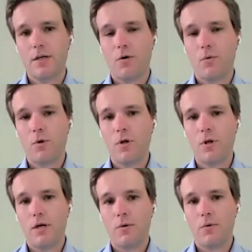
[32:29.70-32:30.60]

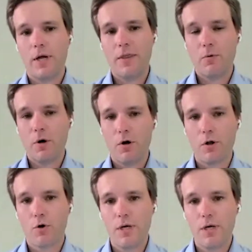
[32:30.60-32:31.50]
I think we all
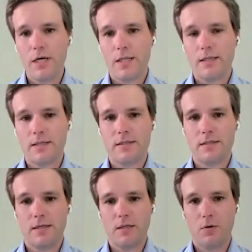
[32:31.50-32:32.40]
agree that this
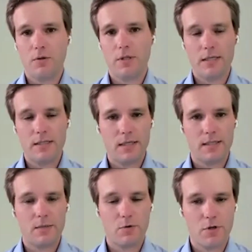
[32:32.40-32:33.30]
is, the end
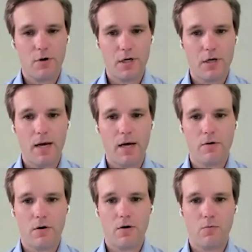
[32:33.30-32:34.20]
states that we're talking
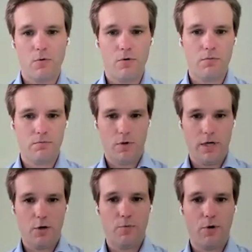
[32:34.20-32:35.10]
about are
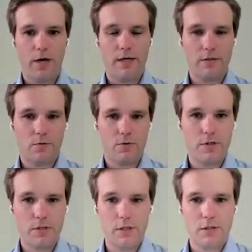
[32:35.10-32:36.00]
enterprise
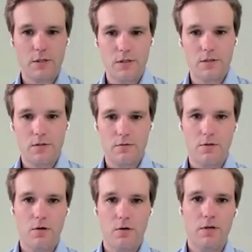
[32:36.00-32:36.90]
organizations,
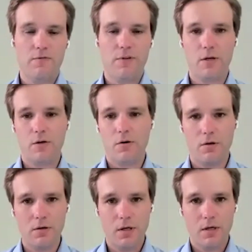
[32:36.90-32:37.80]
if they
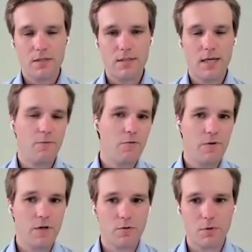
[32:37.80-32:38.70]
could snap their
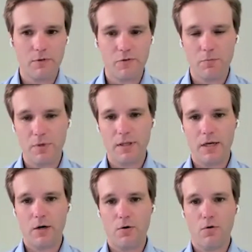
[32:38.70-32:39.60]
fingers, would love to be
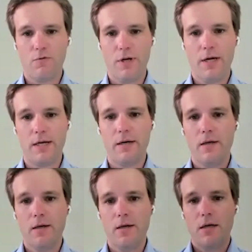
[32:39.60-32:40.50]
there overnight.
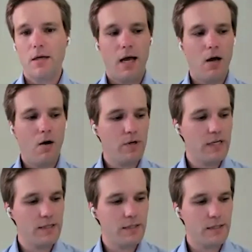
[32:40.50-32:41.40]
How
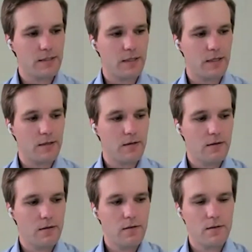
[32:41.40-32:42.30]
easy is it
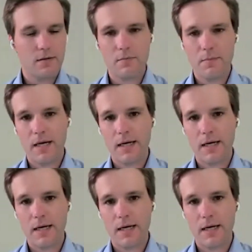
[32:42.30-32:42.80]
to